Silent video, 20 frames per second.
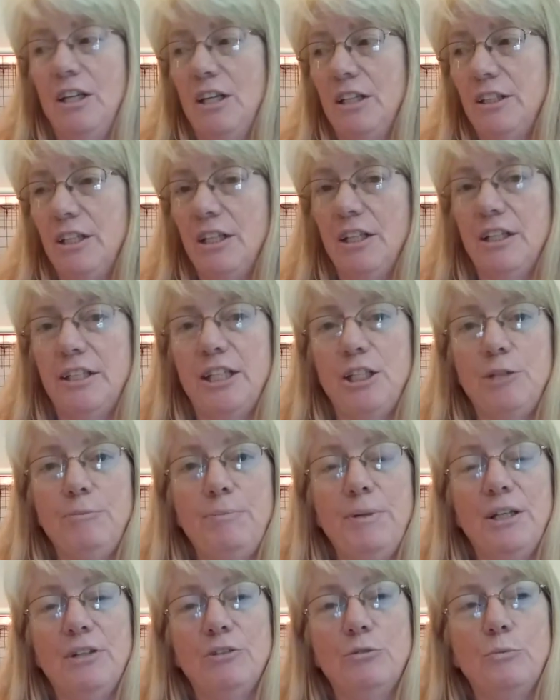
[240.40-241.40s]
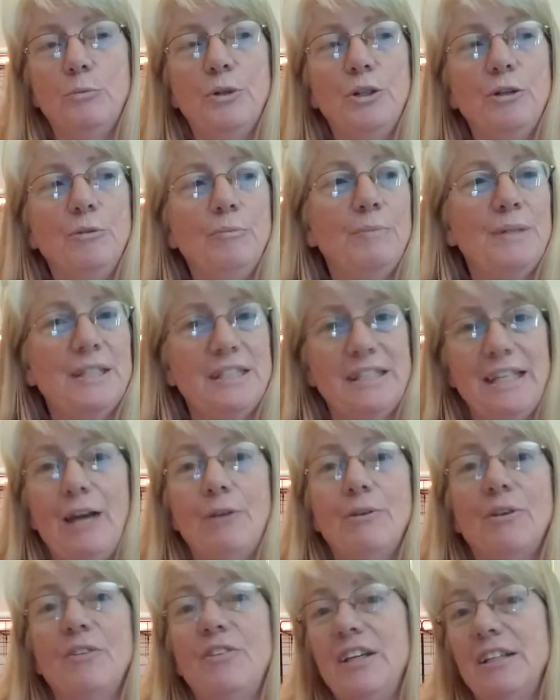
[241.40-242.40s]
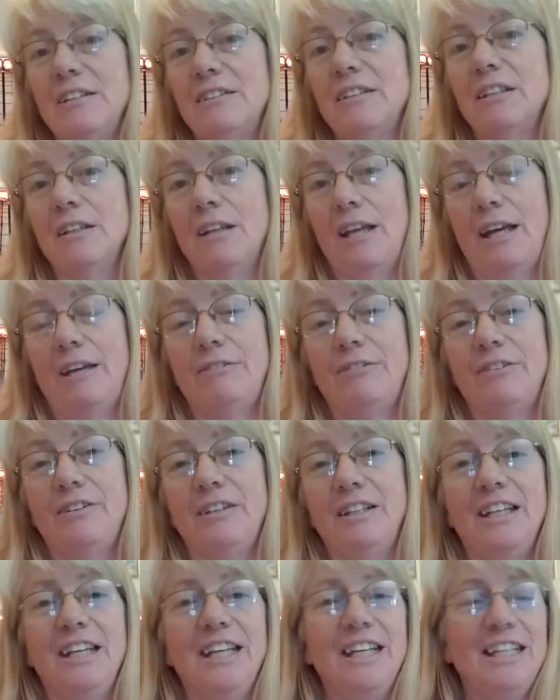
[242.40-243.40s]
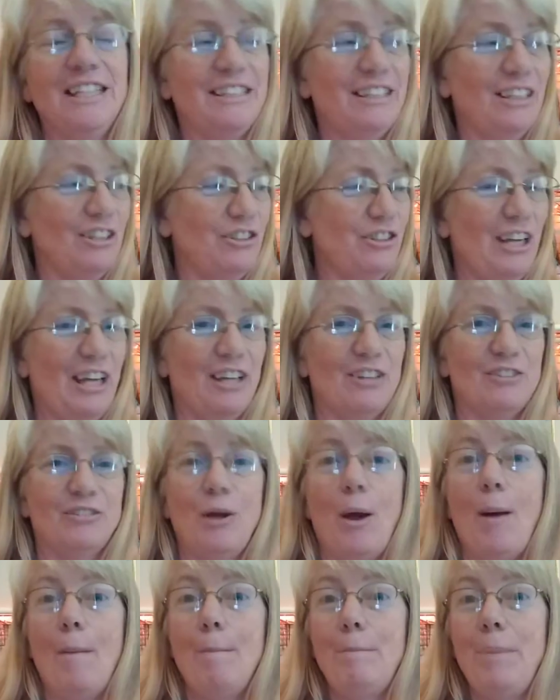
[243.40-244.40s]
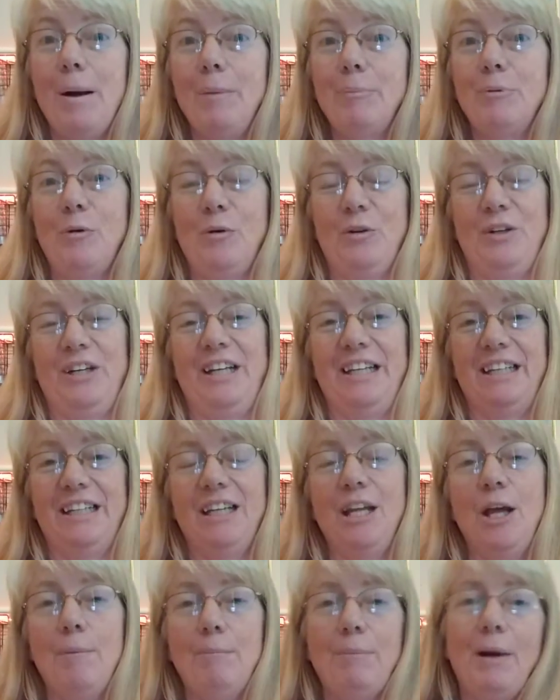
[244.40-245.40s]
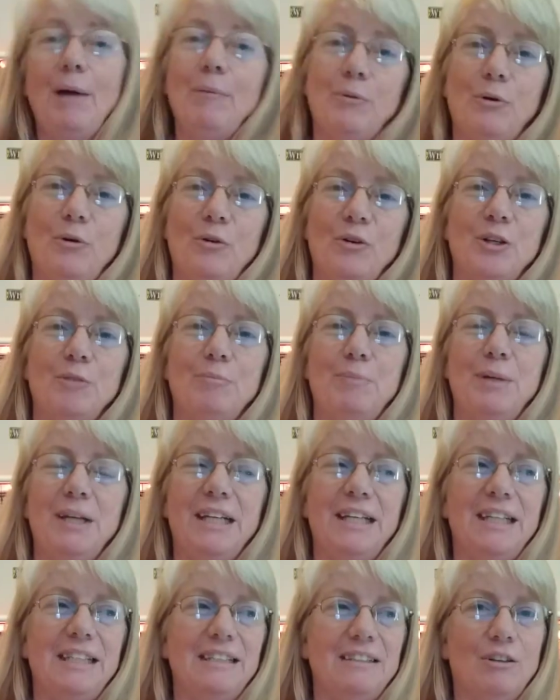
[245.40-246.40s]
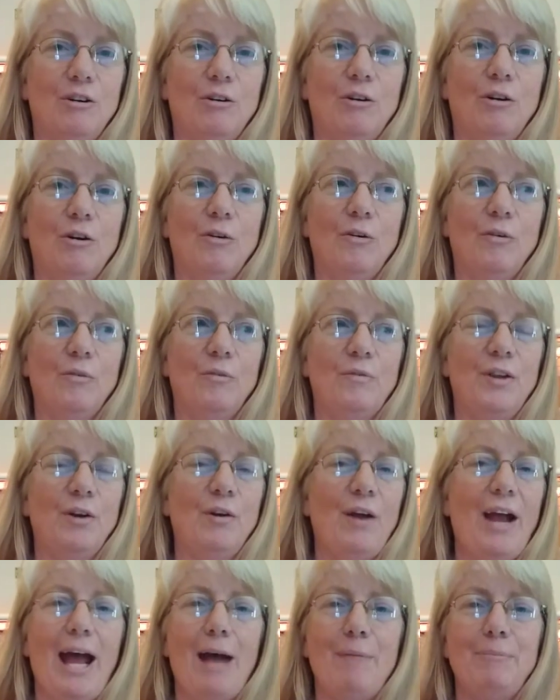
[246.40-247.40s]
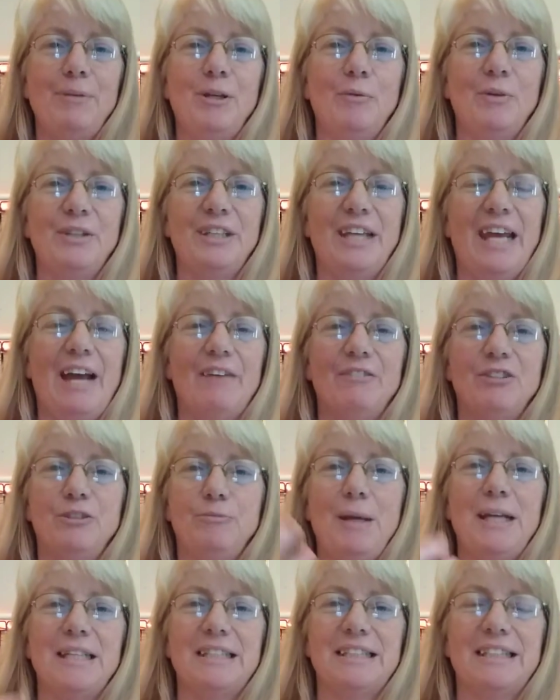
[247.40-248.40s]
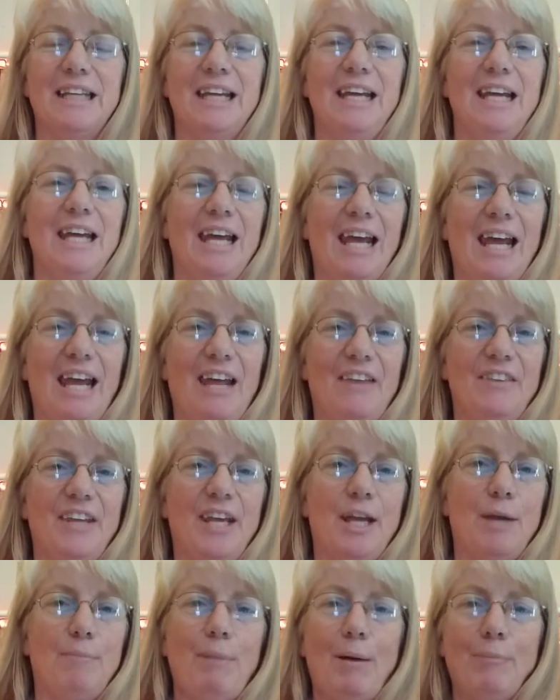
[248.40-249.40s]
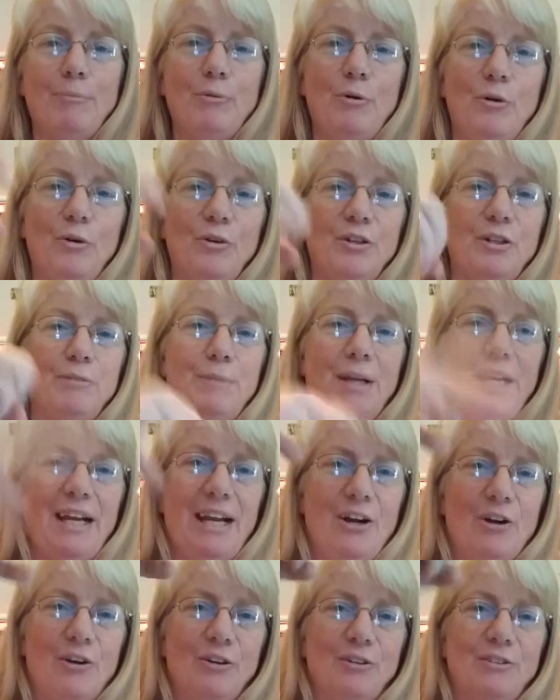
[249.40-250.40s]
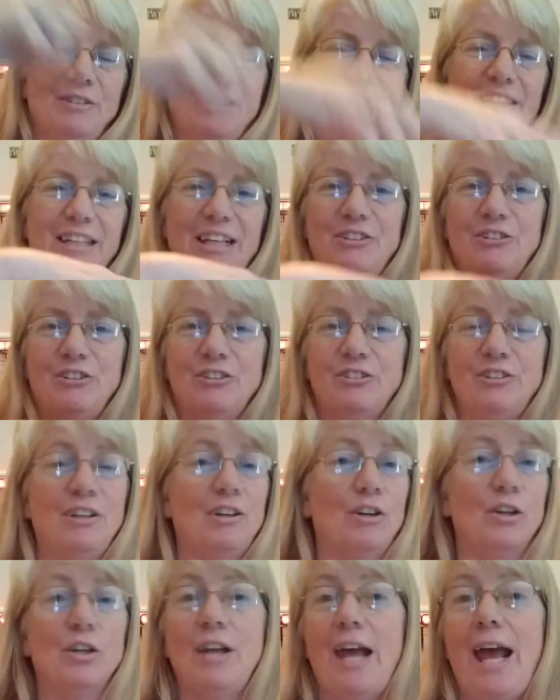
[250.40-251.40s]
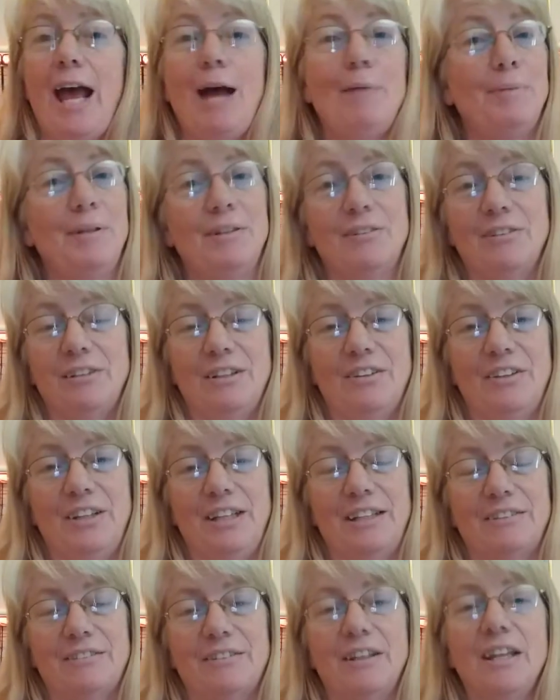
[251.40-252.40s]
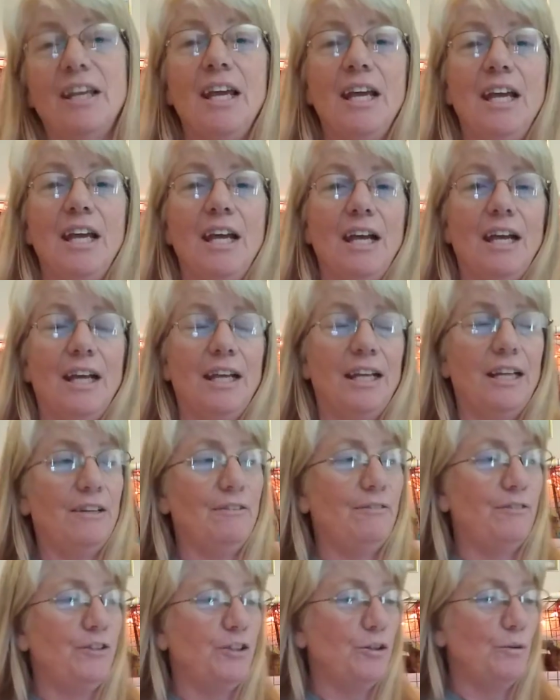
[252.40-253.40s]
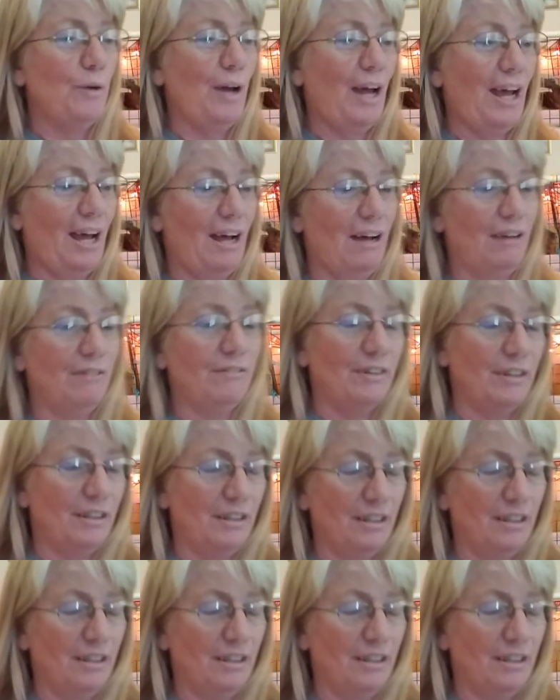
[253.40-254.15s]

guinea pigs will miss out on things in life, such as popcorning. Popcorning piggies they're happy when they have space, and they popcorn in midair, and they just are the happiest little things. If you have